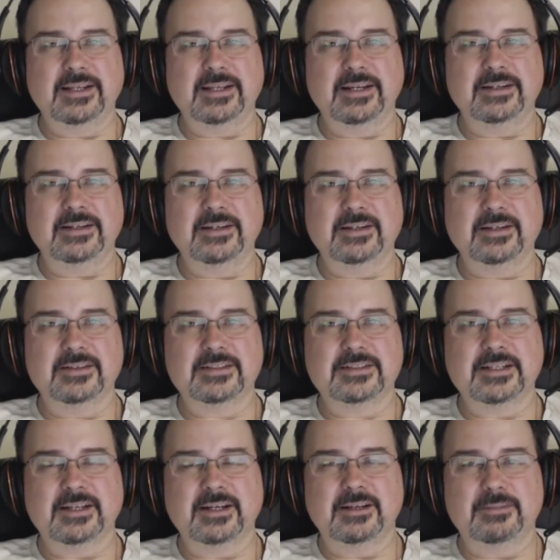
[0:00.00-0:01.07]
that had a
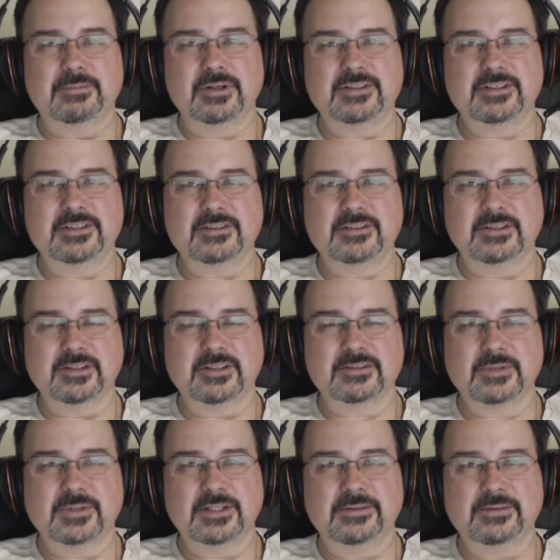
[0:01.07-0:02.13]
Z80 processor in it
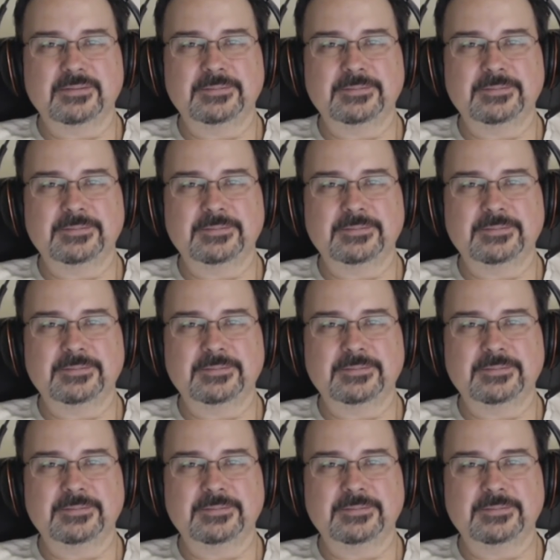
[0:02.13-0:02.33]
as well.